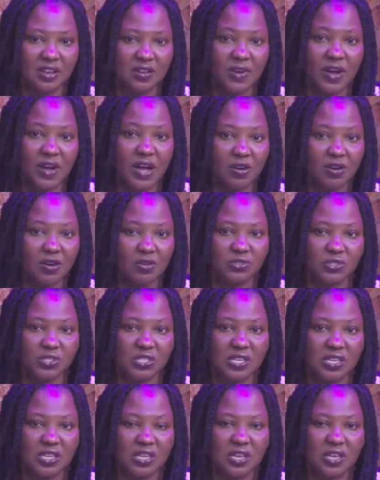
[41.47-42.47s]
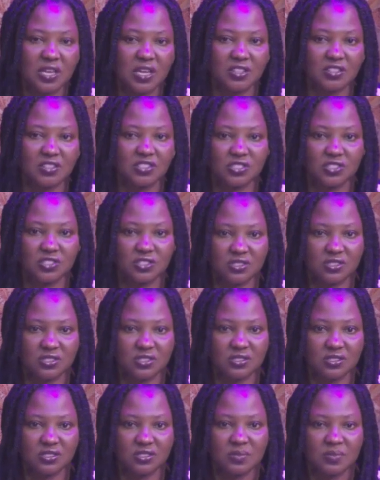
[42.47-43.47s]
faculty and
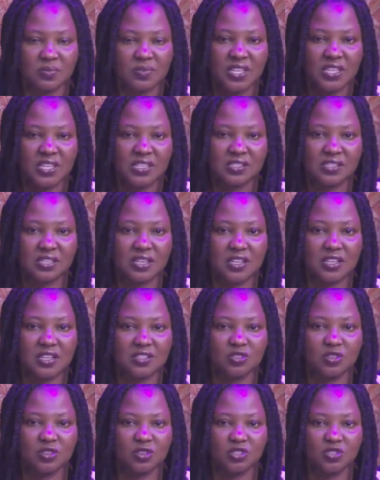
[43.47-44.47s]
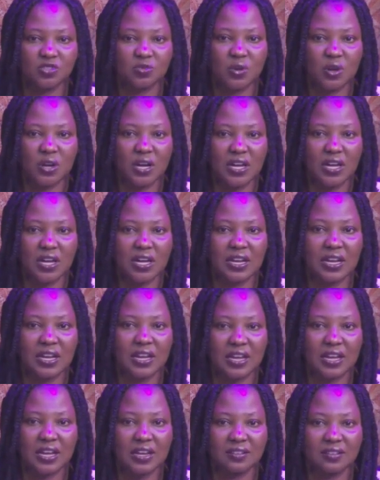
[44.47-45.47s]
students. St.
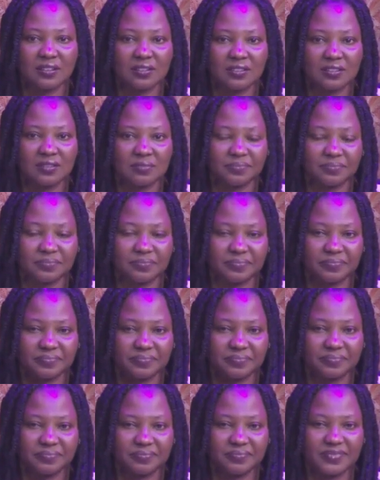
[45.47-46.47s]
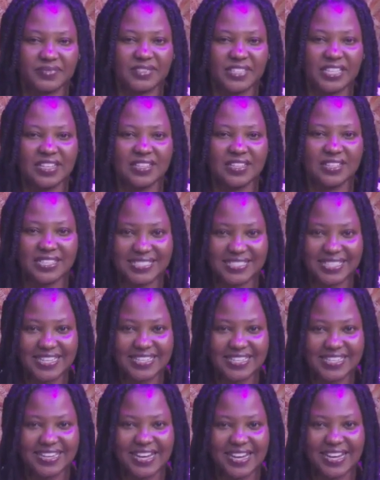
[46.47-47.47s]
Joshua
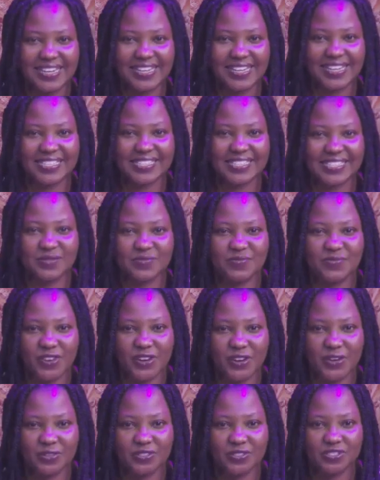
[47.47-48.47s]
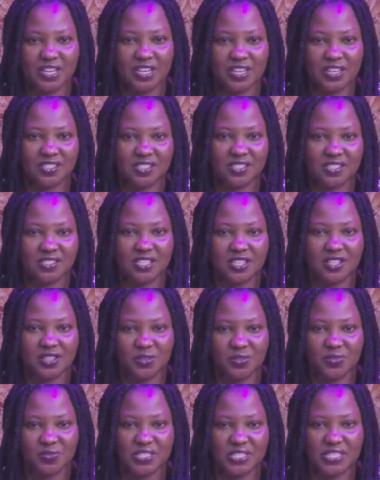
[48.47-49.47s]
Lidane highlighted various challenges in the
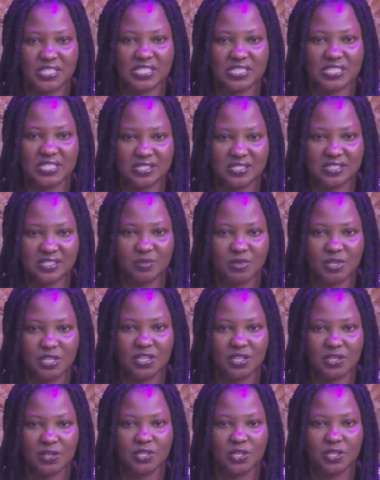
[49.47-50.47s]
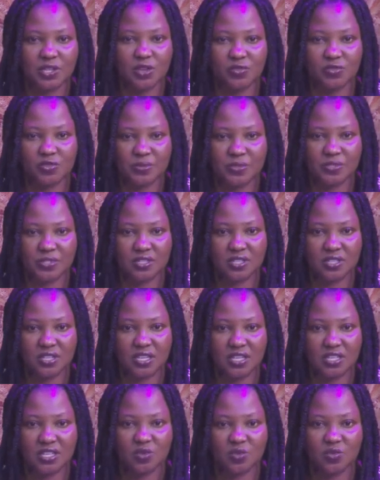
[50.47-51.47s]
university system, including corruption,
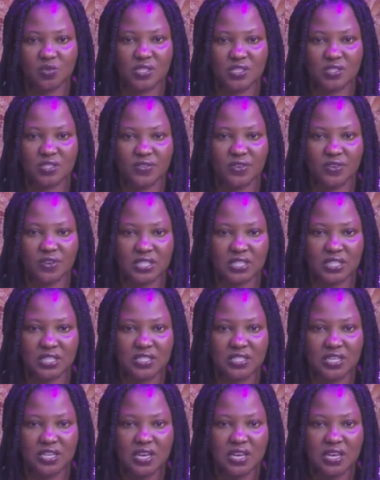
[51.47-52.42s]
inadequate funding,